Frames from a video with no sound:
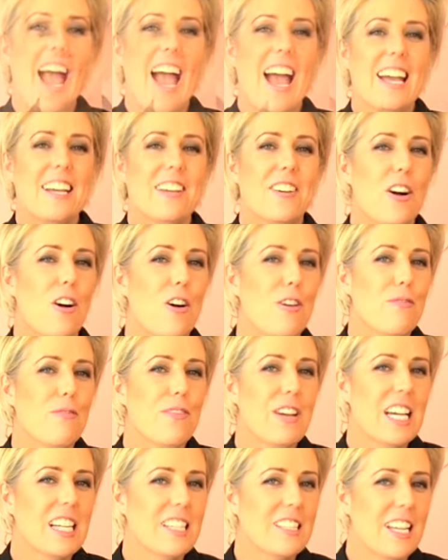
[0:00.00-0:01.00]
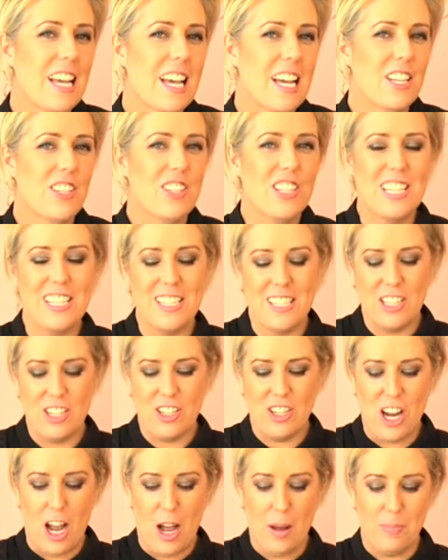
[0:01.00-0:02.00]
A convex edge is the
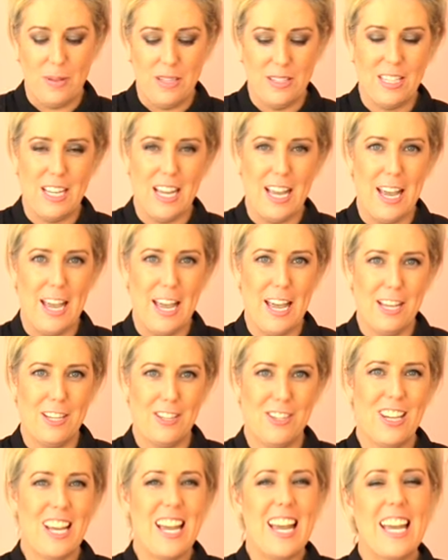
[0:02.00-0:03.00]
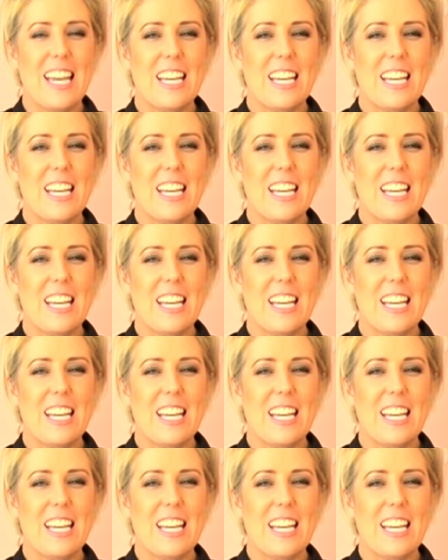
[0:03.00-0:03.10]
sharpest edge.